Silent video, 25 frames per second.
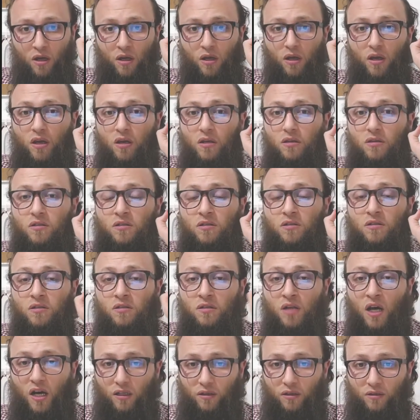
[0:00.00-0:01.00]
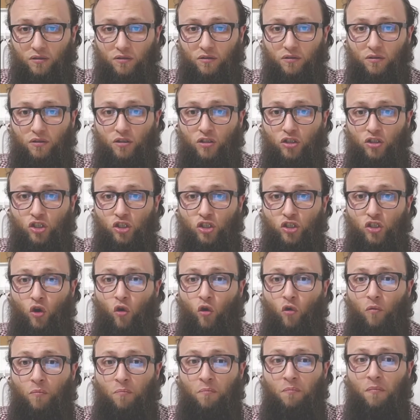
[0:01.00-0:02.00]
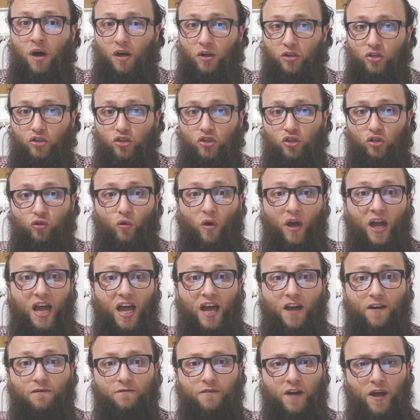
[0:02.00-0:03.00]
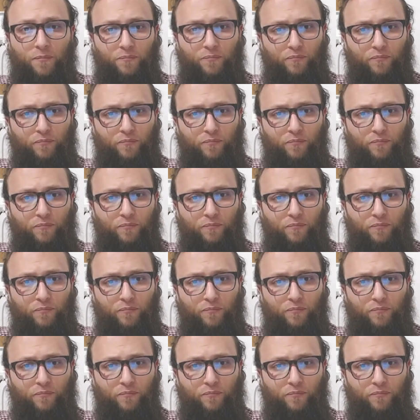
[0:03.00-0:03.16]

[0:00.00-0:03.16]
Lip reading: is not so much to have a